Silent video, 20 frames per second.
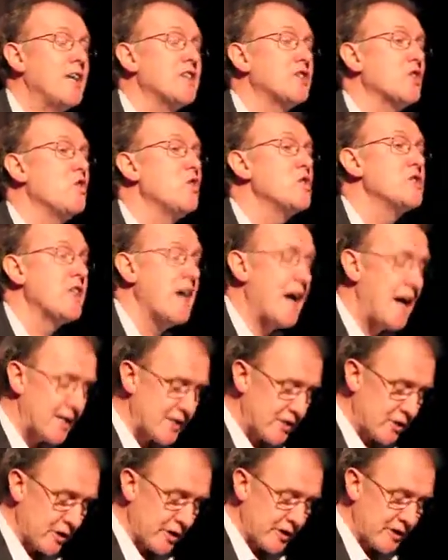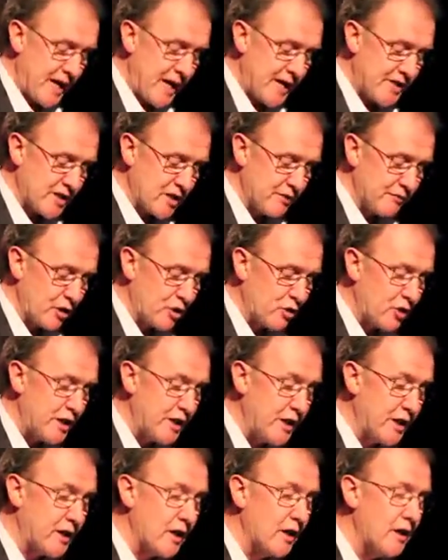his own task, or the task of the
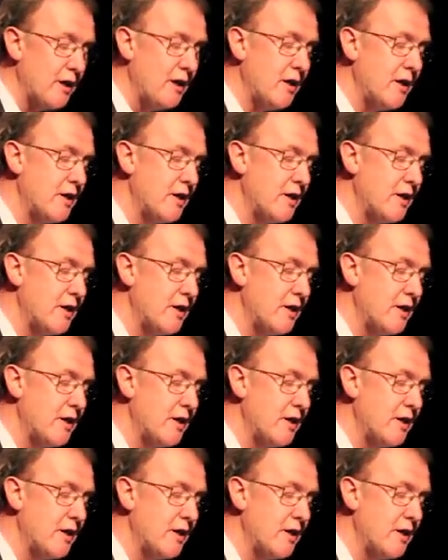critic,